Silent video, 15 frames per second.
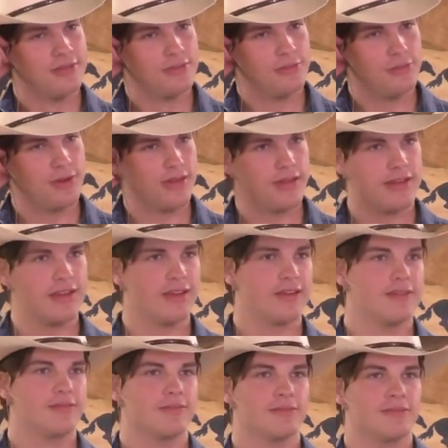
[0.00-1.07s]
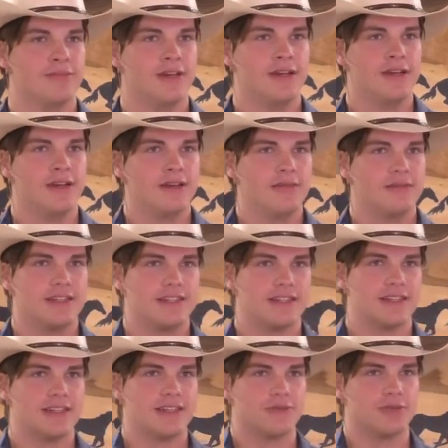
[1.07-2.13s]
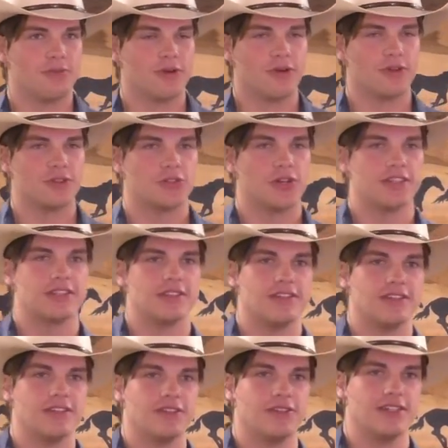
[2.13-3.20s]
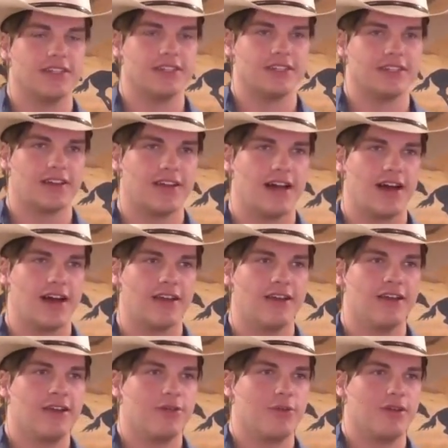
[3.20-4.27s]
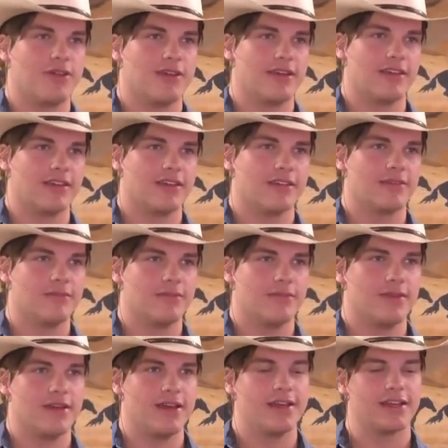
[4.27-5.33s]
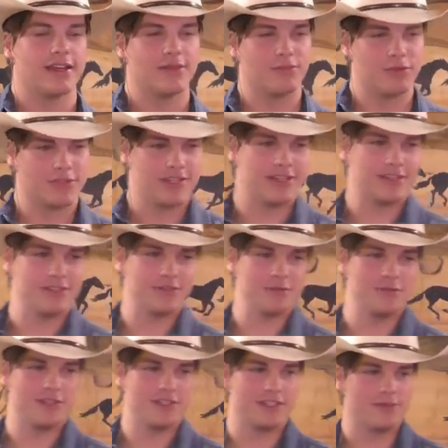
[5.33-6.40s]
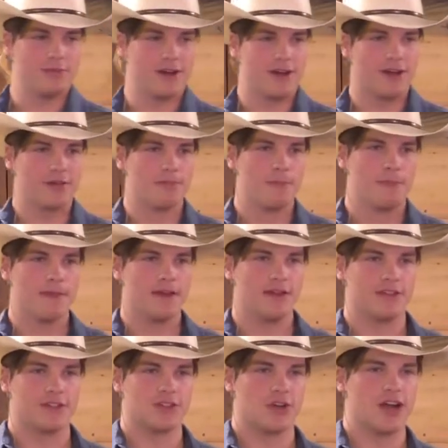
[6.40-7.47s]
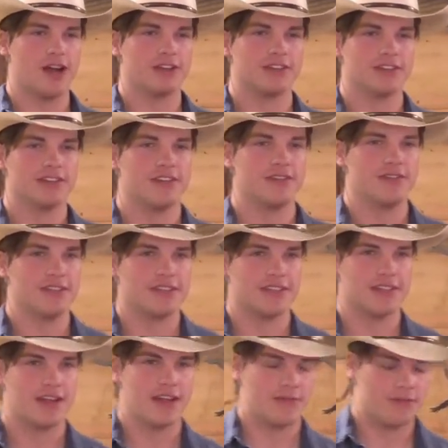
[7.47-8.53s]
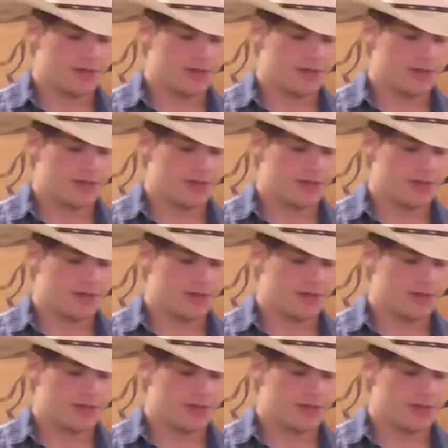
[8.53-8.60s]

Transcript: We think these things that we put our trust into that isn't God, we think it can protect us from the despair and the trials of this life,